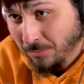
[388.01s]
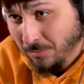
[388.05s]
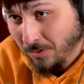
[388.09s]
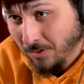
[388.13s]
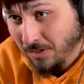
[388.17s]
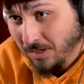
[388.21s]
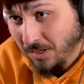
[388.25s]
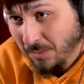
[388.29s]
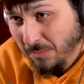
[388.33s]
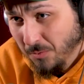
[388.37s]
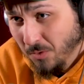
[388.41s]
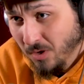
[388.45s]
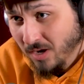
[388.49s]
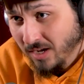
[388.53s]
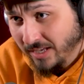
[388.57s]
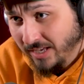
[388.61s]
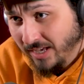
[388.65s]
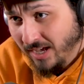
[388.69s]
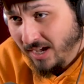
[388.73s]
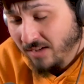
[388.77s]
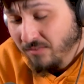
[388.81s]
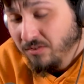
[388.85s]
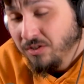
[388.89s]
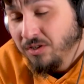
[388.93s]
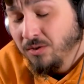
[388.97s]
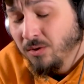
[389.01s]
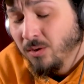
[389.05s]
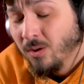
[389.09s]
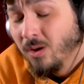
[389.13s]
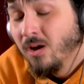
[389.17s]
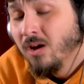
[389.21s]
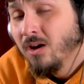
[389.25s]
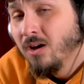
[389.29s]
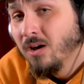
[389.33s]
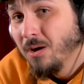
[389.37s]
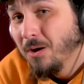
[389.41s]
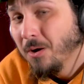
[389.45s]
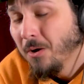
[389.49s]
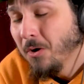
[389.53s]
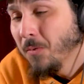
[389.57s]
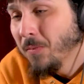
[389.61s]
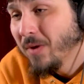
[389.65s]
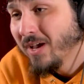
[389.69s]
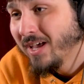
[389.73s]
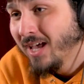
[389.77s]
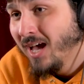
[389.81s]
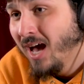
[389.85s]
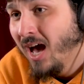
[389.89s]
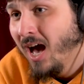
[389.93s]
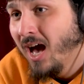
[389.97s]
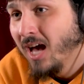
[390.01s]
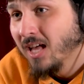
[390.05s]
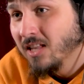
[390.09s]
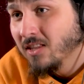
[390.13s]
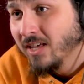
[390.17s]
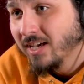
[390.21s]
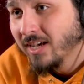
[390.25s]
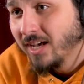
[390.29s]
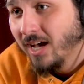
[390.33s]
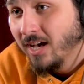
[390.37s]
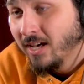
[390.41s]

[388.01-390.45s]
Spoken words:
Park on Milwaukee Avenue, oh my God,